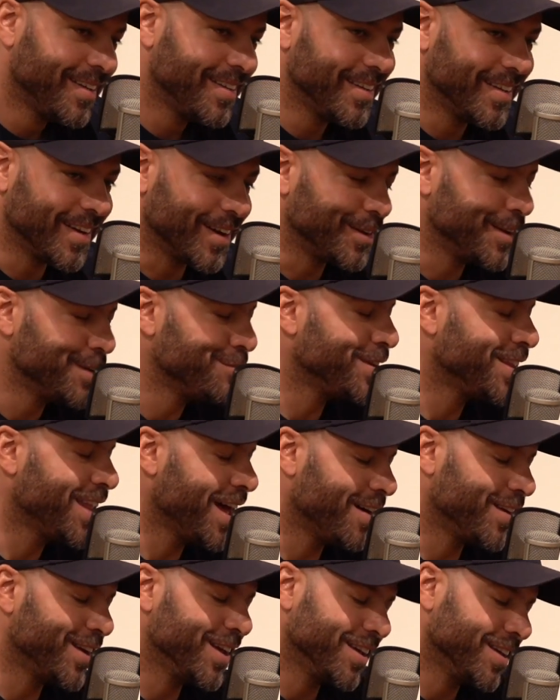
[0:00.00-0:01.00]
living
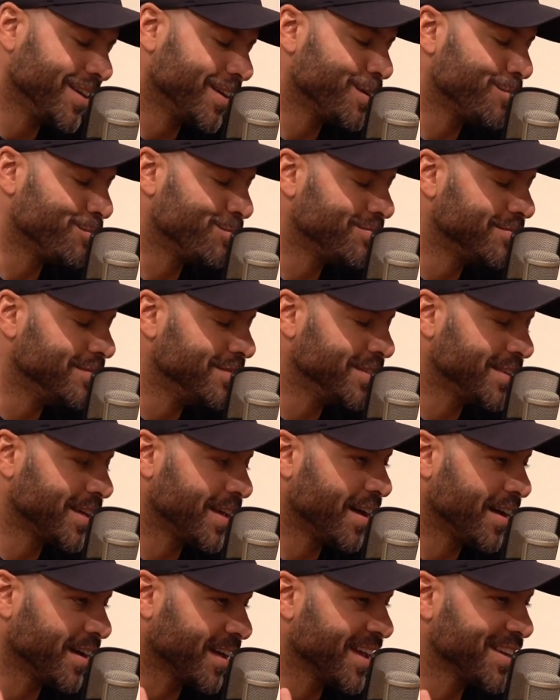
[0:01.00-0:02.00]
down here,
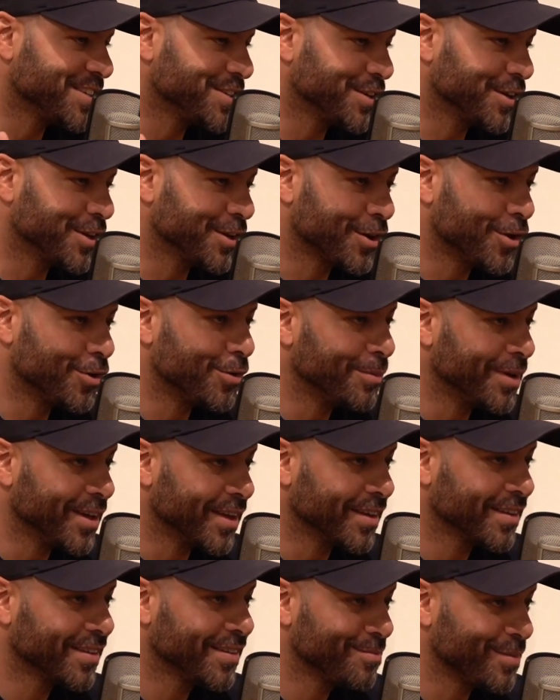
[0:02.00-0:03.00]
I guess you could call me
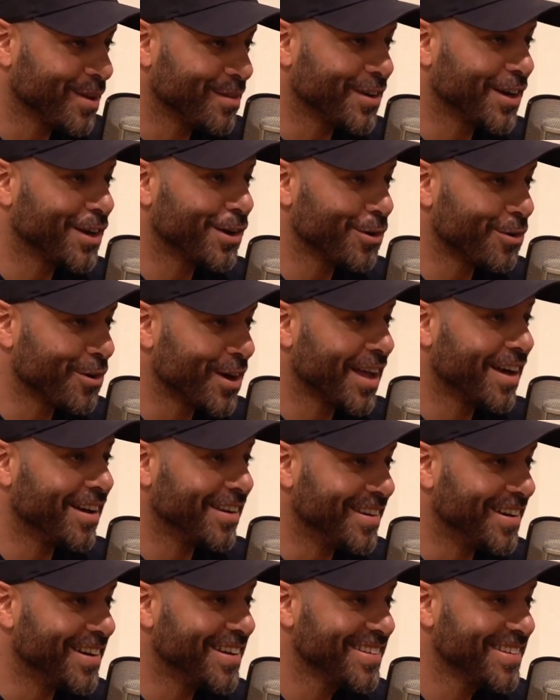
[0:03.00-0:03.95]
a bit of a glory hunter.